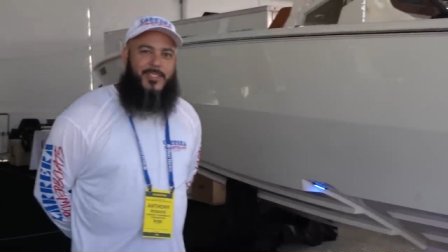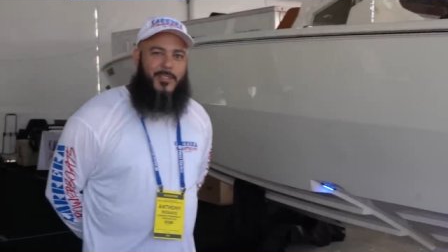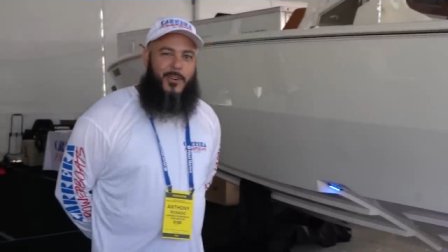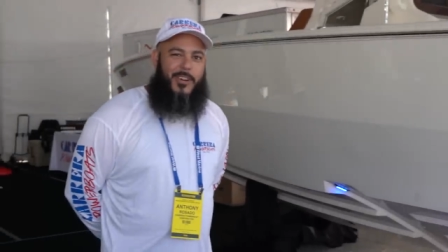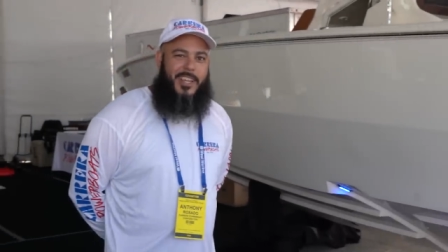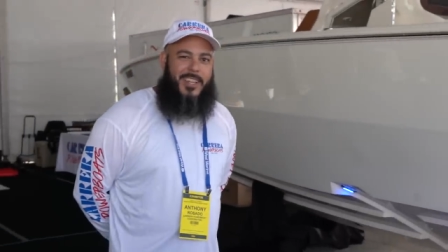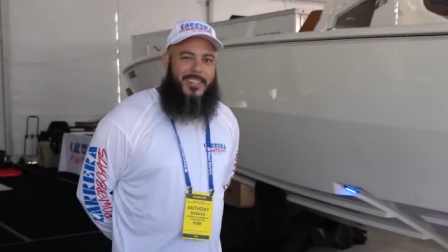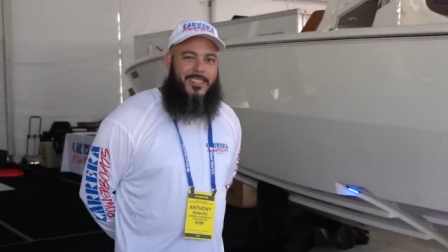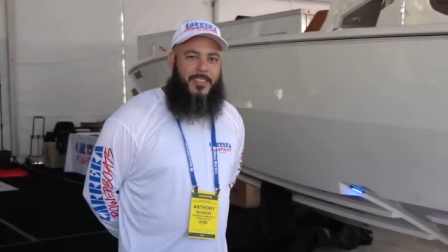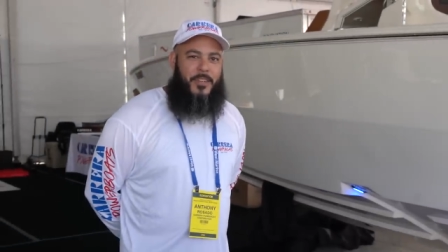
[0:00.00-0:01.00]
Sure
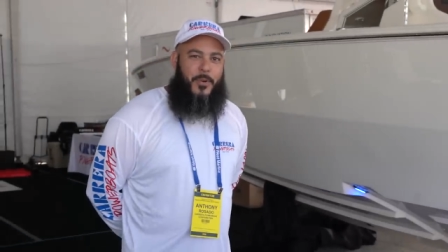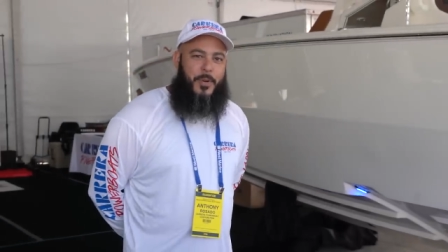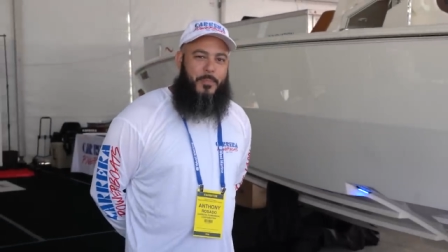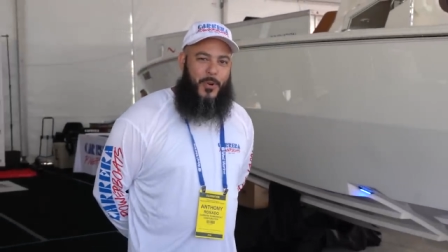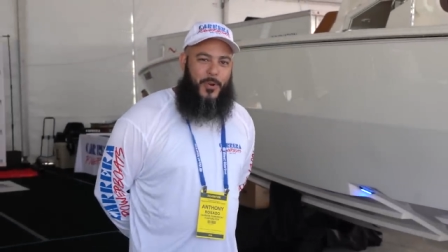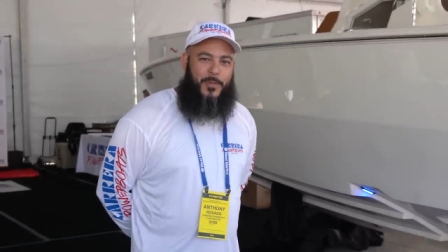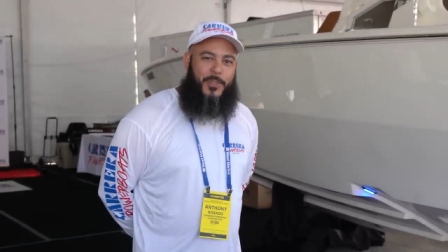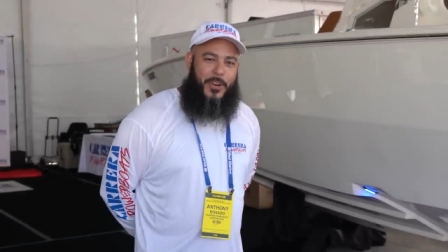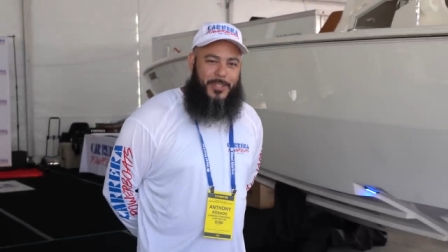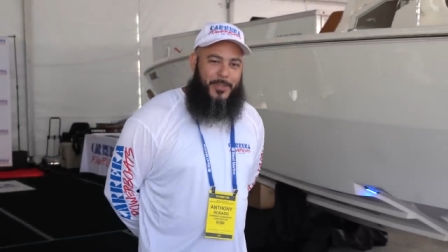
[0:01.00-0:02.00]
is. New and improved.
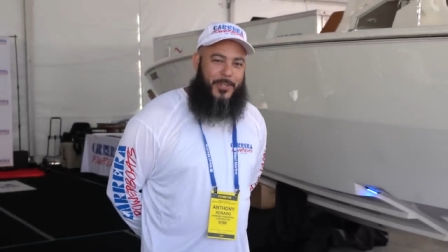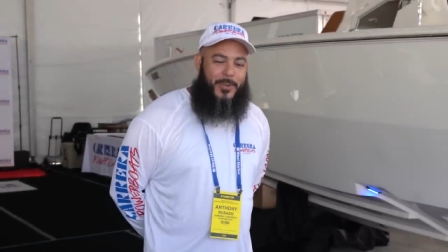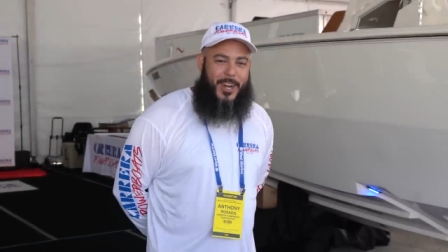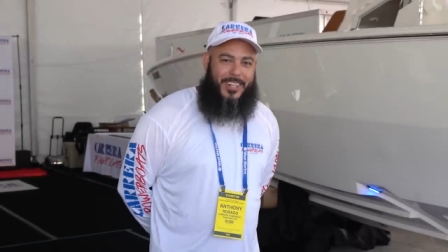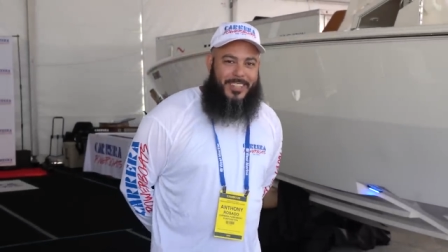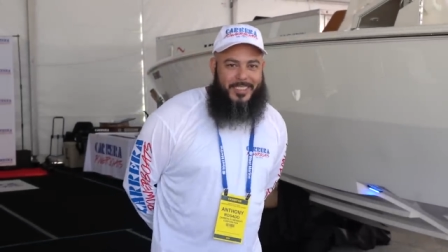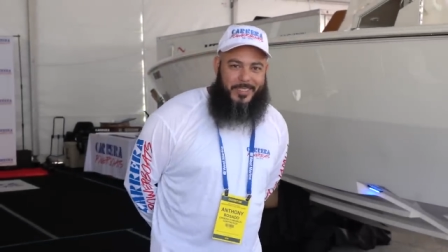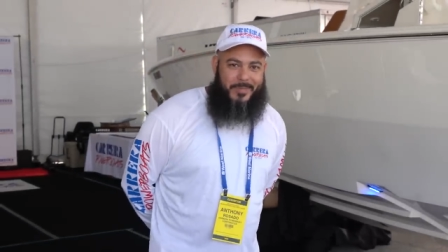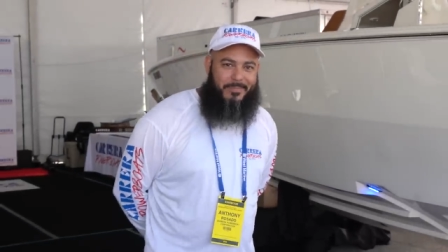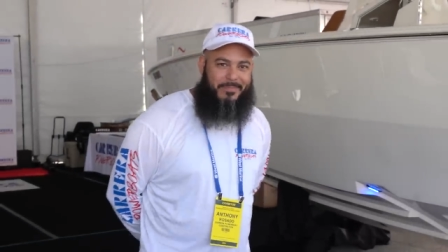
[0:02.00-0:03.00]
thirty-two
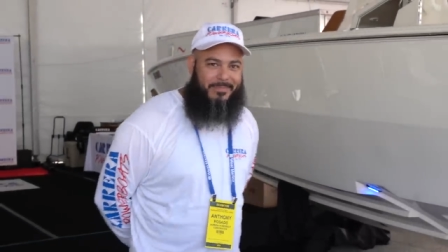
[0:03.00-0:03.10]
Carrera.